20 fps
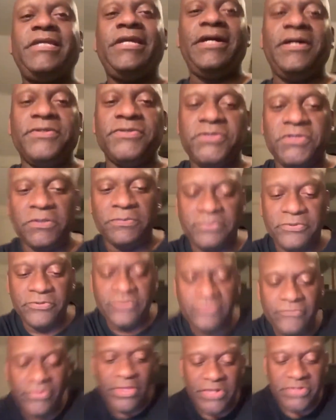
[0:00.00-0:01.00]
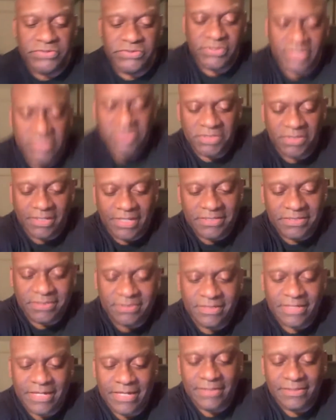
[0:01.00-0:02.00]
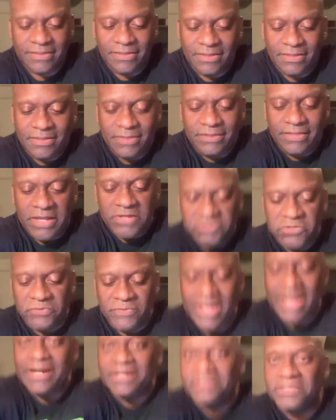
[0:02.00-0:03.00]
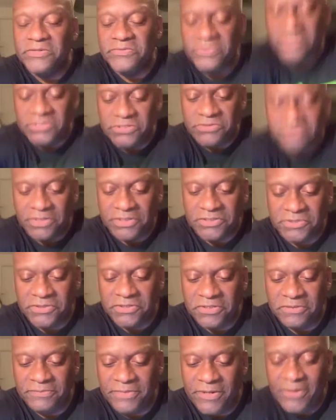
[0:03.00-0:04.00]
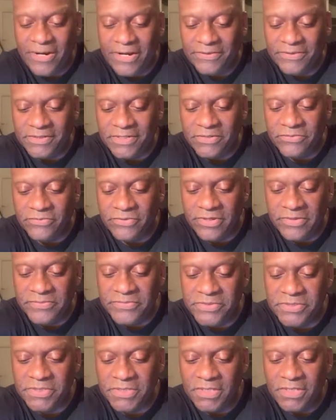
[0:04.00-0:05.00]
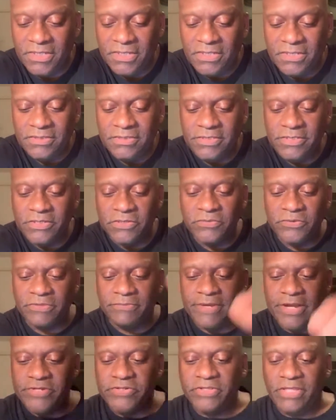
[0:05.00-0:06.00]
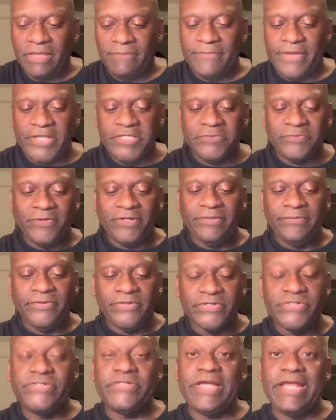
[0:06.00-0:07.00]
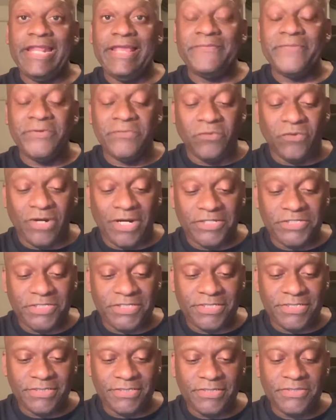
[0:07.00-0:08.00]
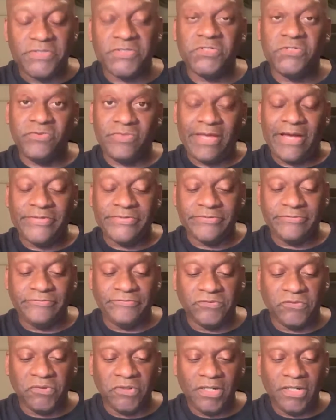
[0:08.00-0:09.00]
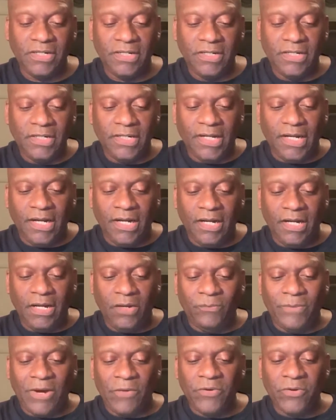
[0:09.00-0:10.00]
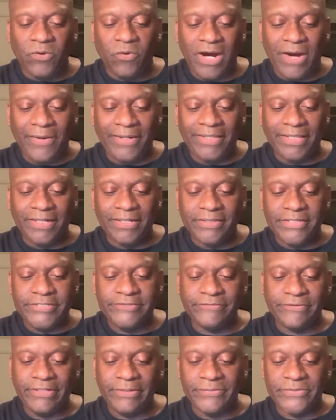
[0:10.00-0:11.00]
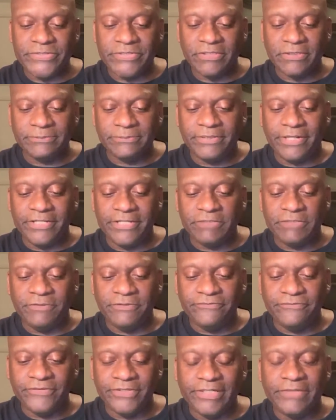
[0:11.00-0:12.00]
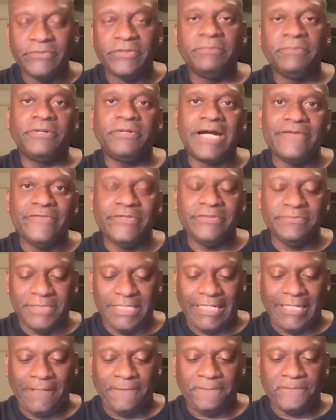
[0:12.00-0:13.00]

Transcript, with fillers: Council approved legislation late tonight that dramatically restructured Mayor Anthony Williams' deal with Major League Baseball to build a stadium in Washington. This is 2004, uh, by requiring that at least 50% of the project be funded with private money.